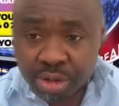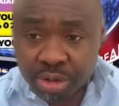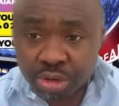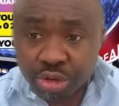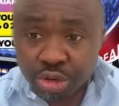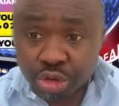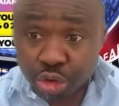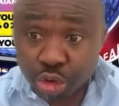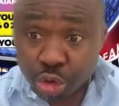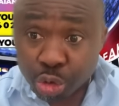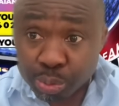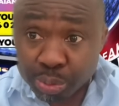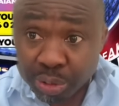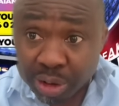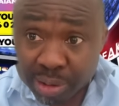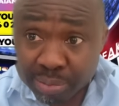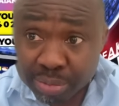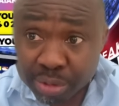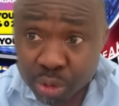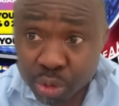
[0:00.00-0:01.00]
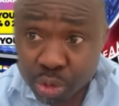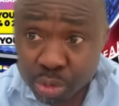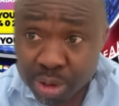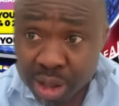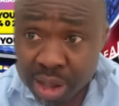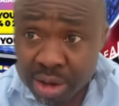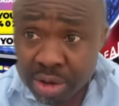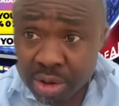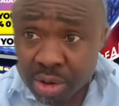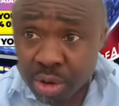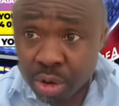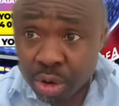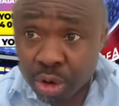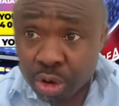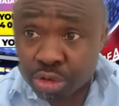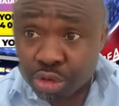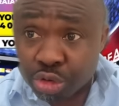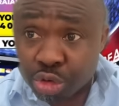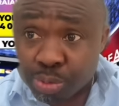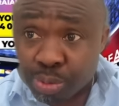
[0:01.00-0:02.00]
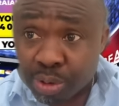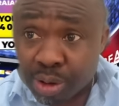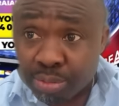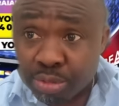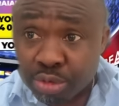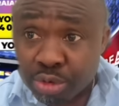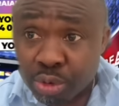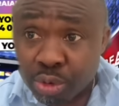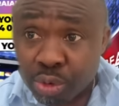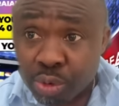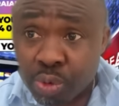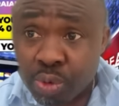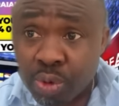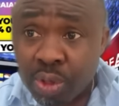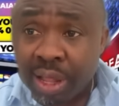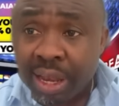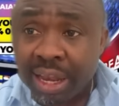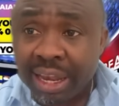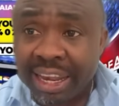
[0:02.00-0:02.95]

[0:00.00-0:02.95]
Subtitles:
Do you blame the woman or do you blame Tolu?